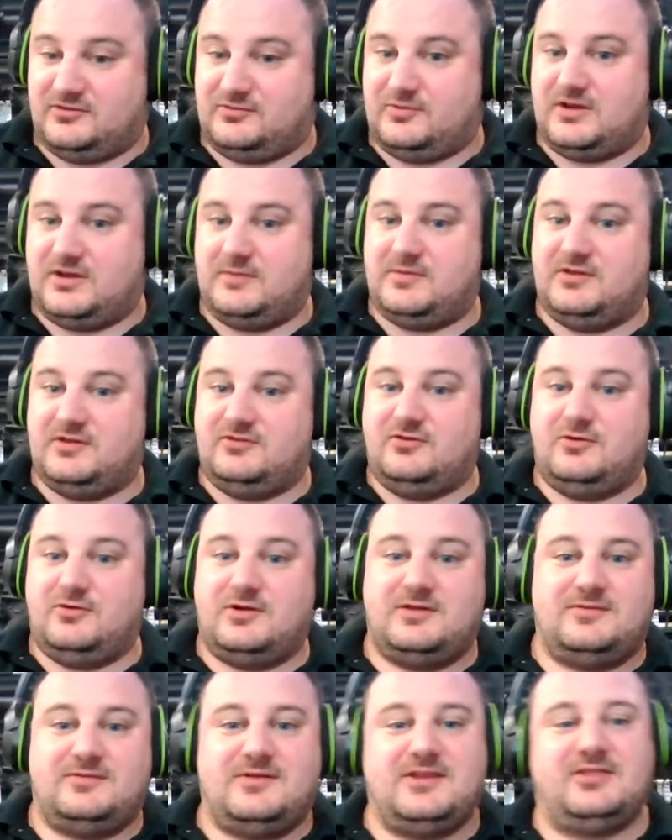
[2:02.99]
It's what I've been
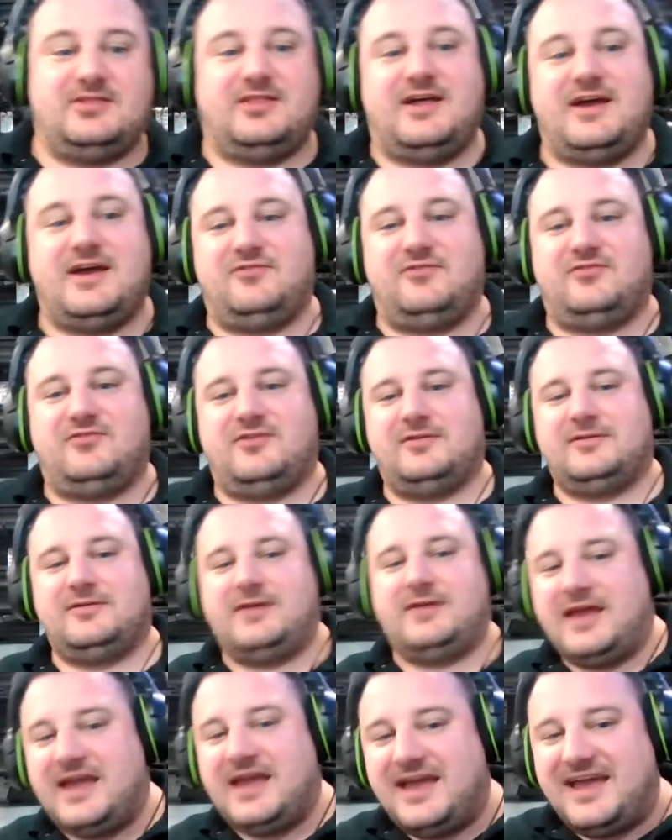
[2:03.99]
doing in life.
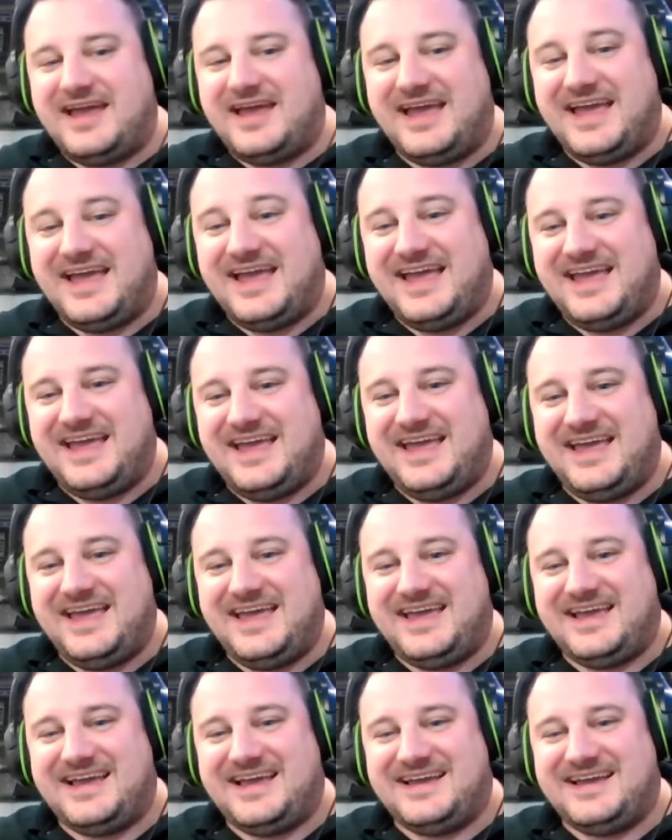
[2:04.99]
Yeah. Hey.